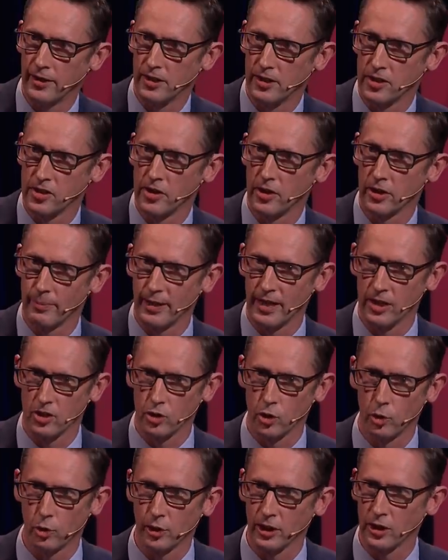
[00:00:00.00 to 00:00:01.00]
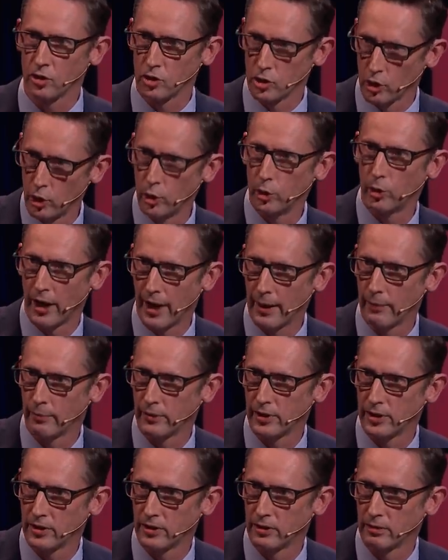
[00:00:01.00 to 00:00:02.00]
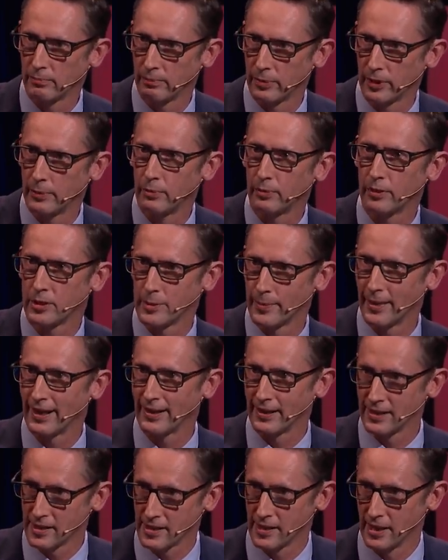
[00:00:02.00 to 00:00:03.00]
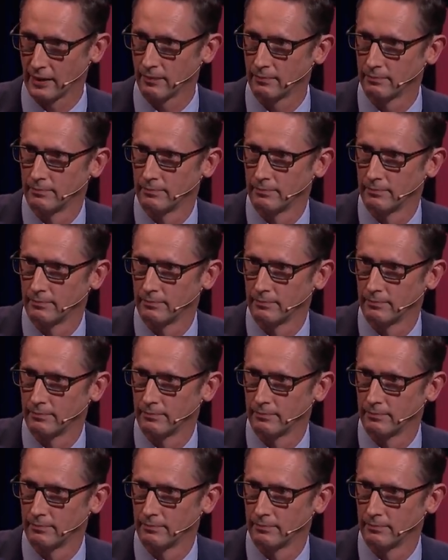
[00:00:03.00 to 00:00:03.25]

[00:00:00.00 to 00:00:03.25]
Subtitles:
and it's not about talking to Aboriginal people, it's about listening.